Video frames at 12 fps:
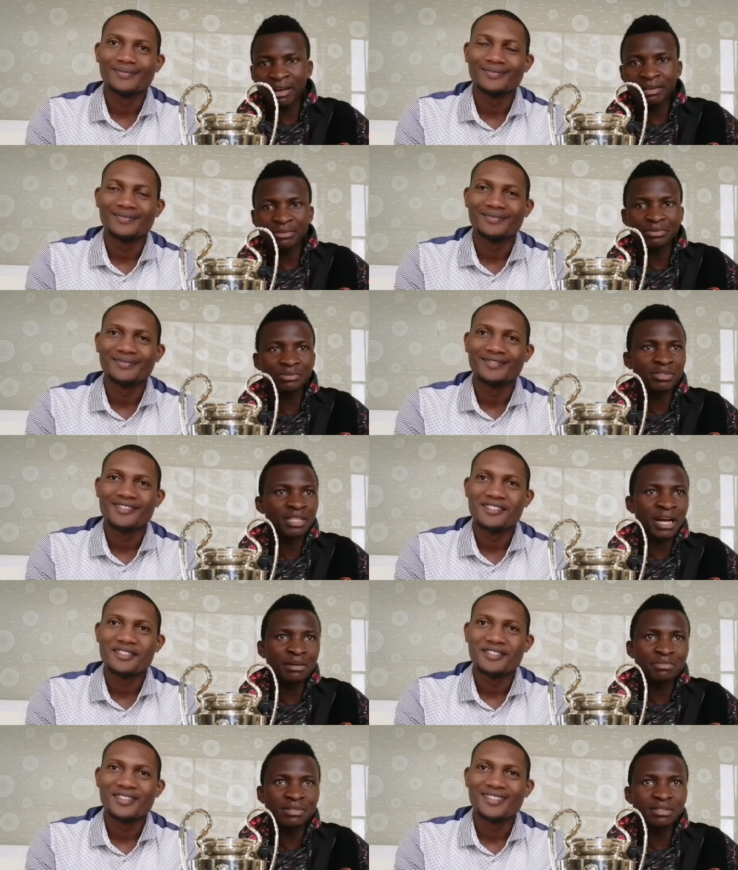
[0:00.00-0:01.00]
Speaker 1: there,
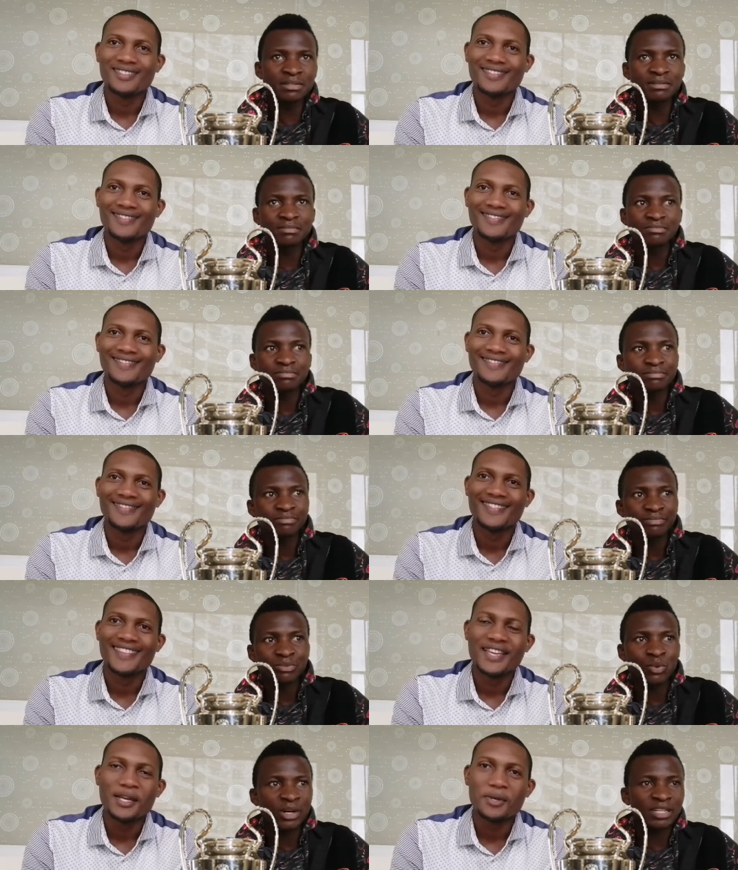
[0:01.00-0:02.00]
subs,
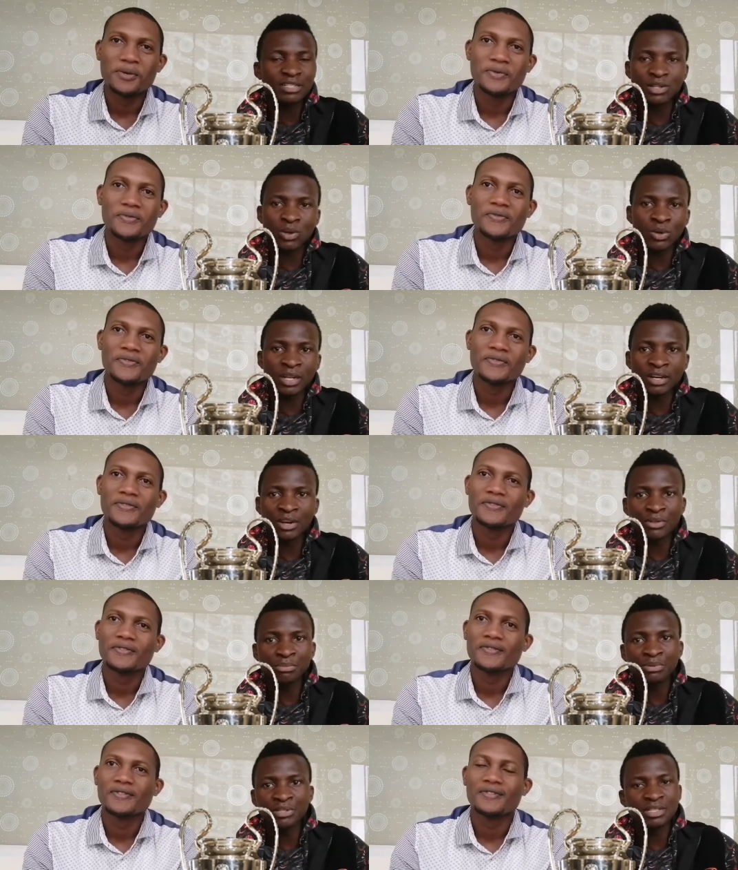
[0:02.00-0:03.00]
working slowly
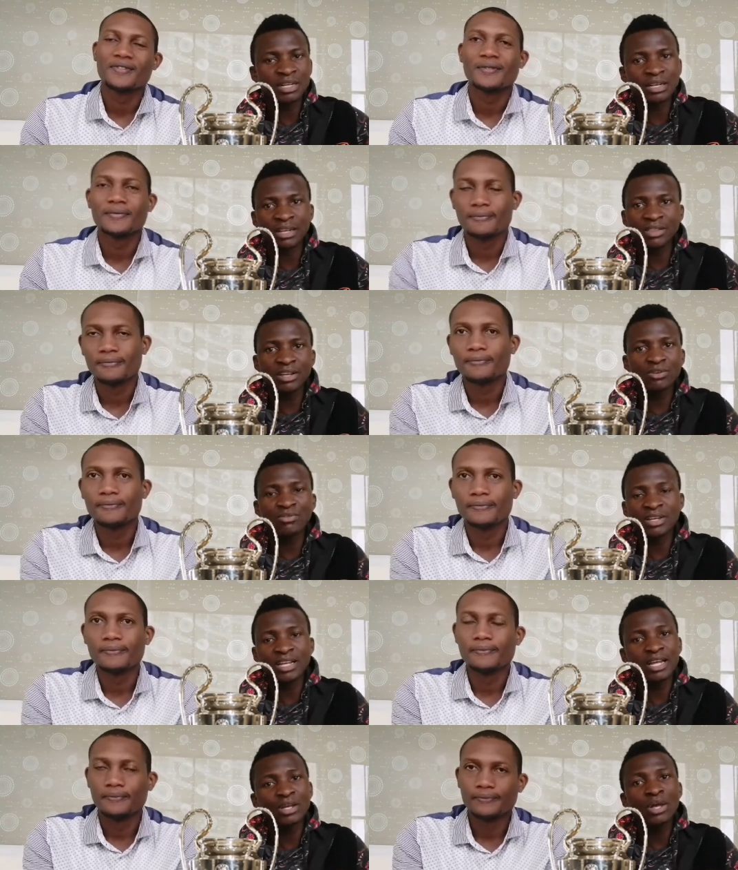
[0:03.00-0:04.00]
around the pitch, and at the end of
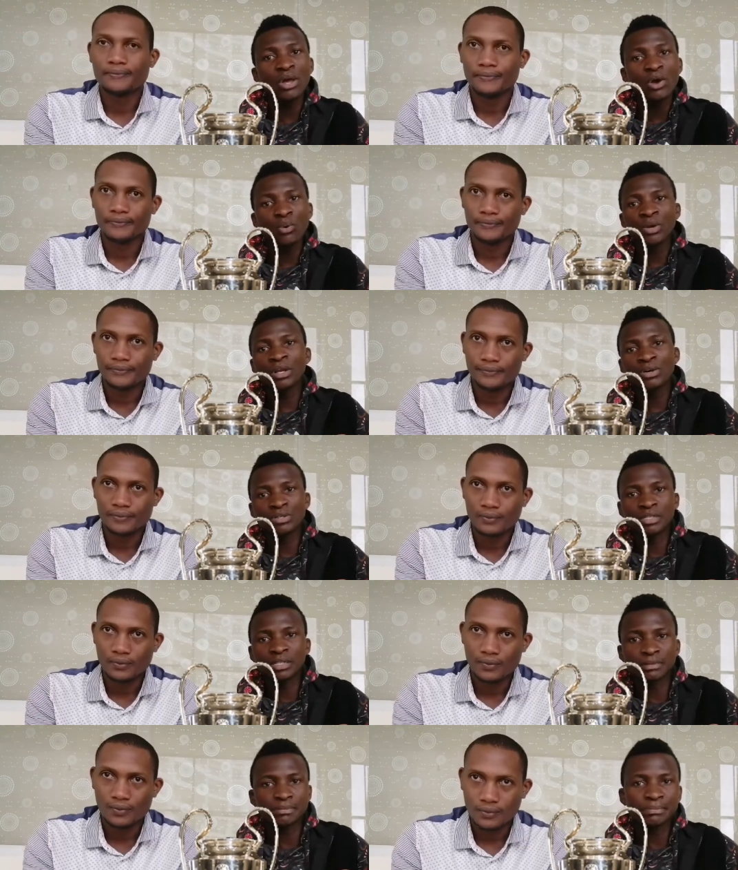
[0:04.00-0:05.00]
the day, we
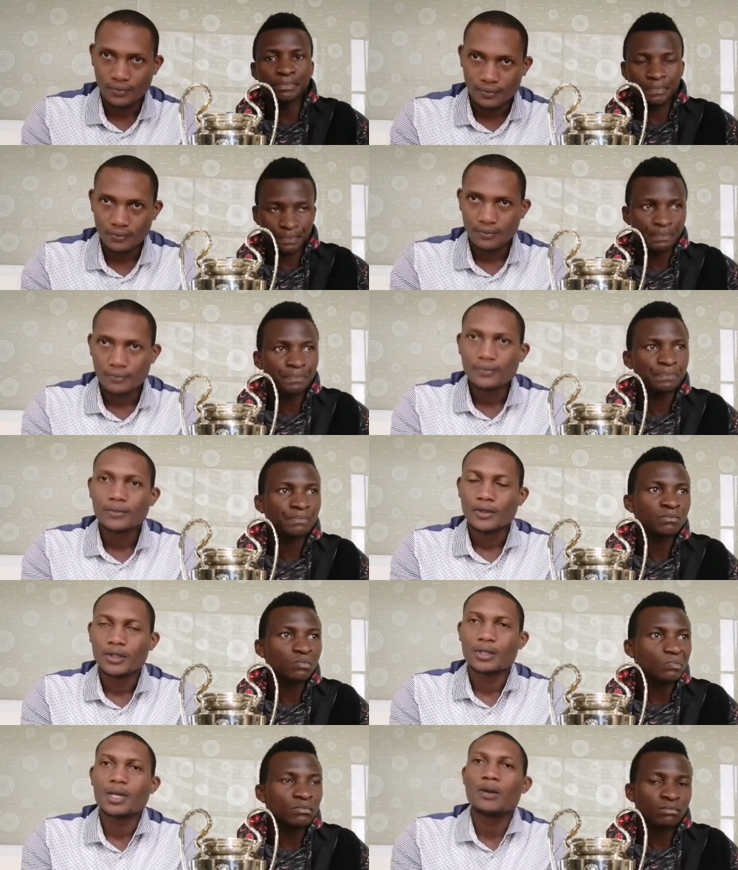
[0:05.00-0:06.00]
lost.
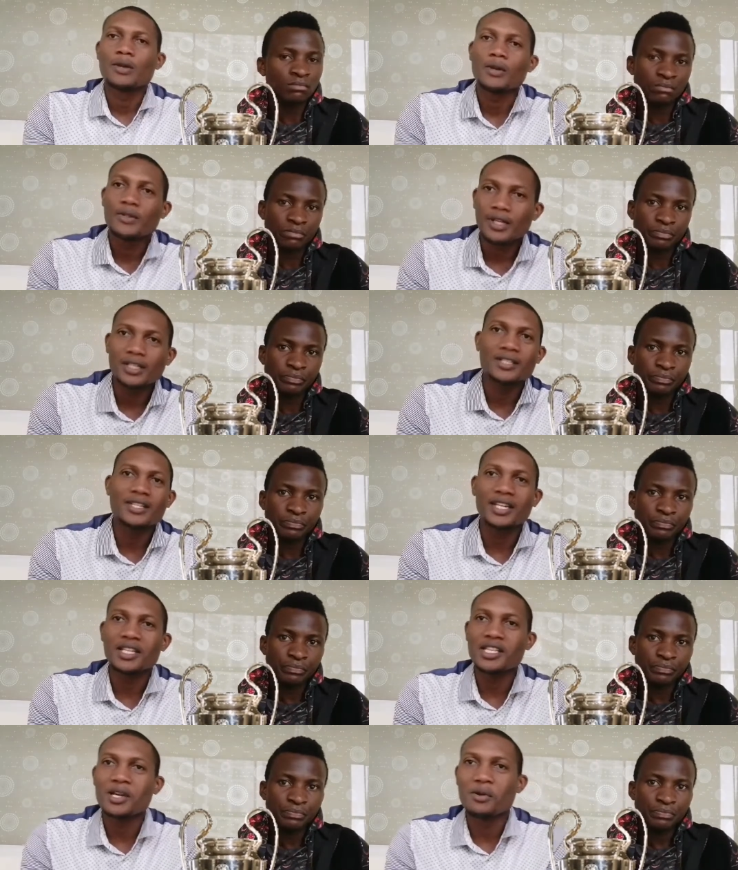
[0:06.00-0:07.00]
Speaker 2: So your 30
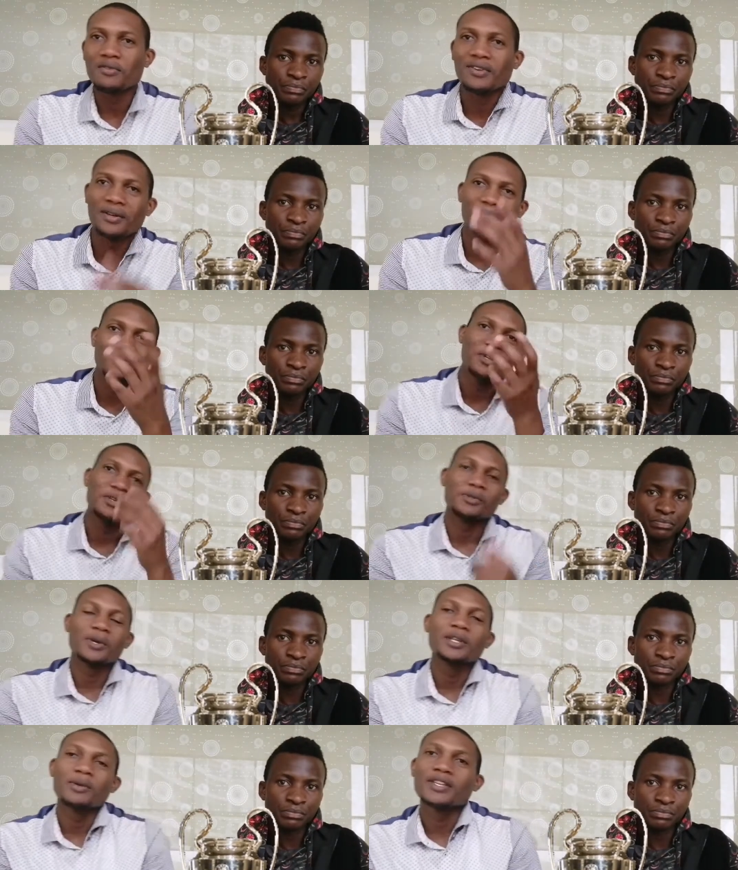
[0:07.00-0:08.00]
seconds are over.
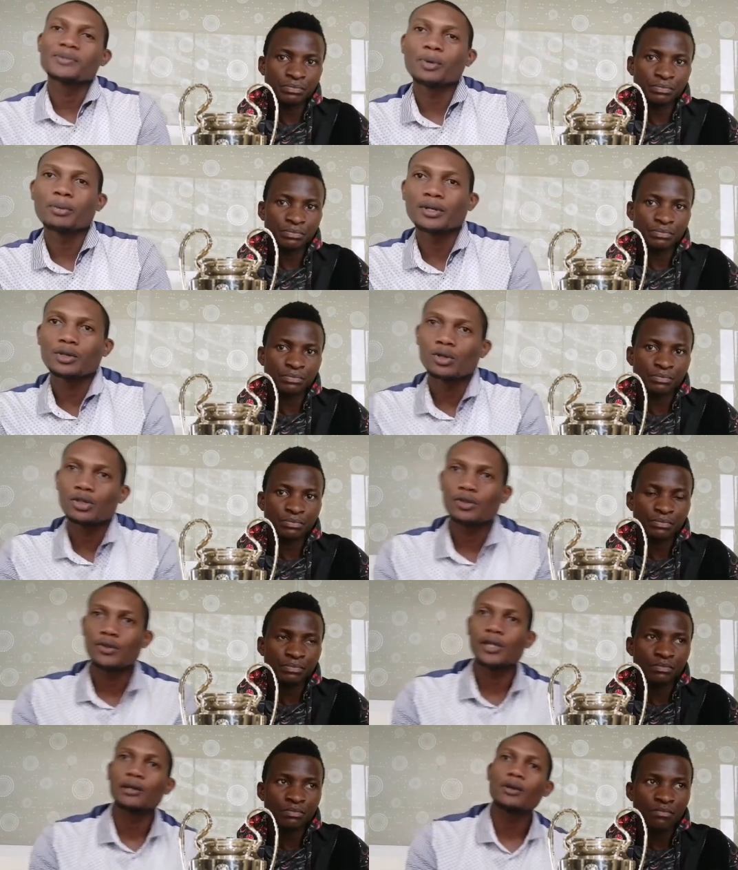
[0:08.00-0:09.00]
So anyway, Pogba told
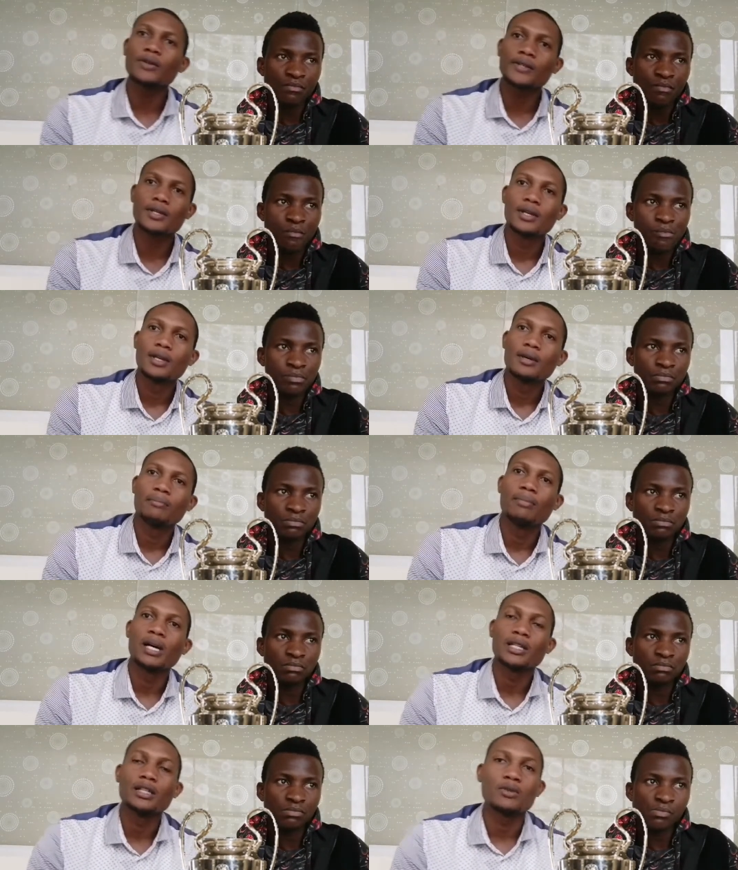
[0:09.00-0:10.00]
you they lost,
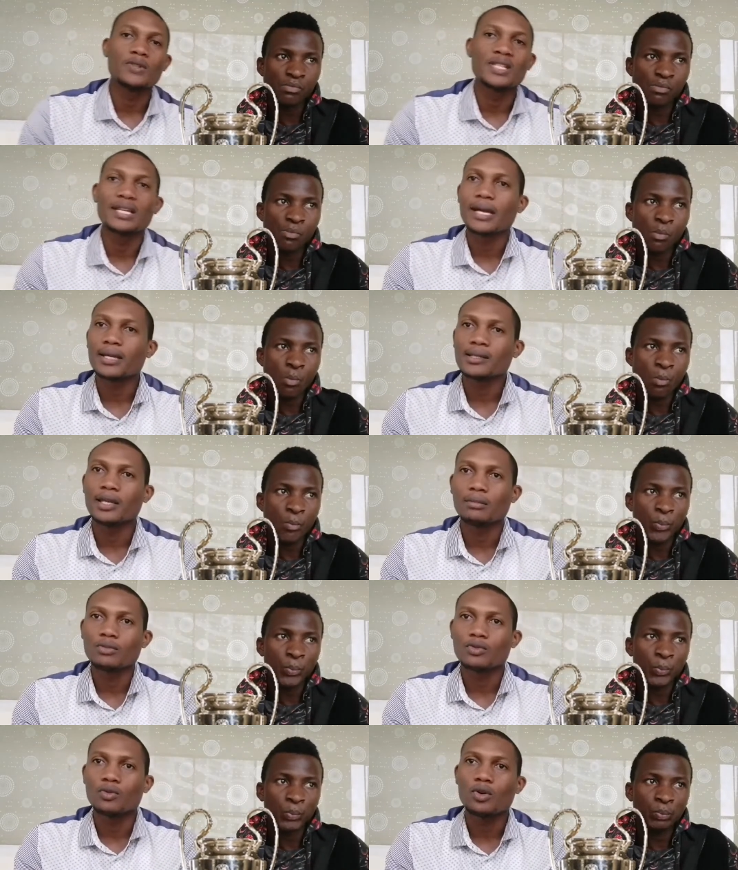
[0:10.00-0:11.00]
but it was a nice
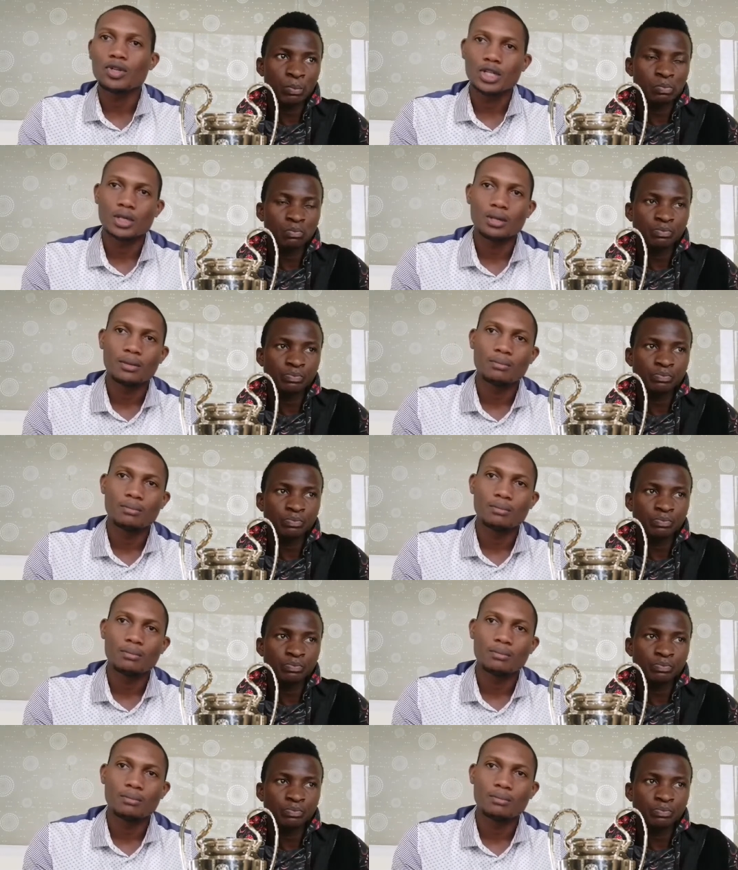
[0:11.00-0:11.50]
game to watch.